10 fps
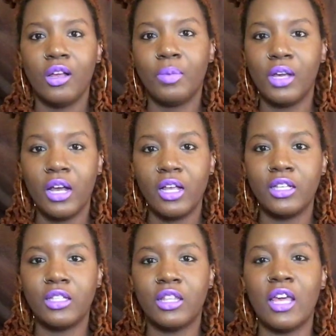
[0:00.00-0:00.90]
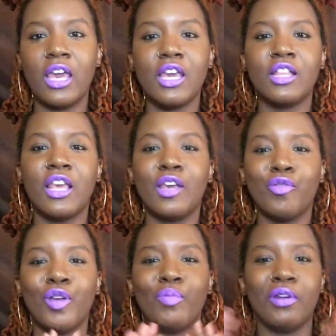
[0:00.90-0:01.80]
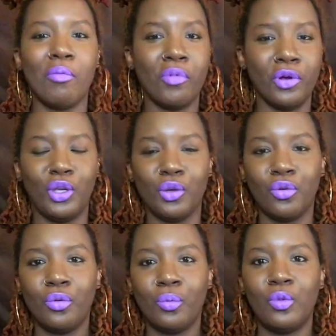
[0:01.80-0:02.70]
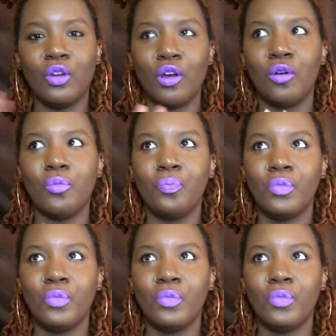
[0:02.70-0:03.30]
because they creep it up on you, you know?